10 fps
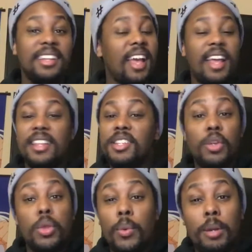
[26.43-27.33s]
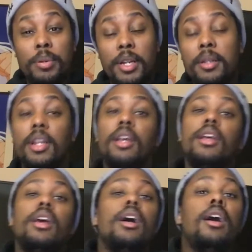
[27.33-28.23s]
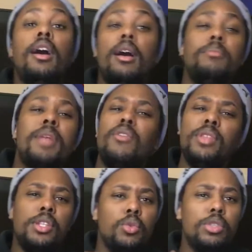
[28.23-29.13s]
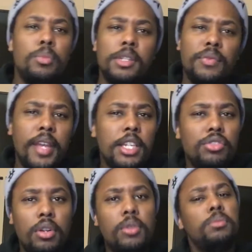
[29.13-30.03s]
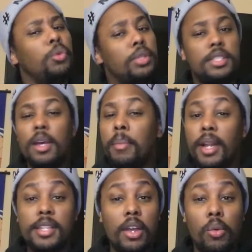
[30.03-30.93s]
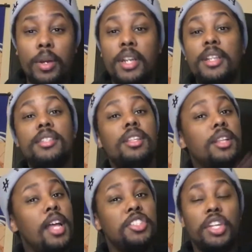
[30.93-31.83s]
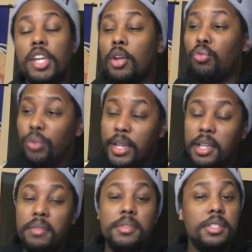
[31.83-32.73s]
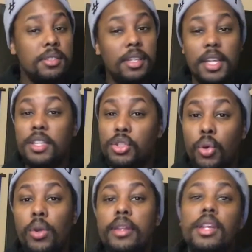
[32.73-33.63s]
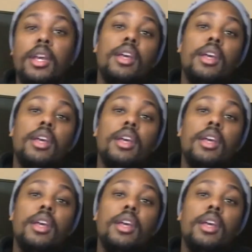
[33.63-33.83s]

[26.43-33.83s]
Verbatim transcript: There's no other way to put it. Not really doing too much of an intro. You can tell by the title what it is. Logic, Keanu Reeves. Getting to it.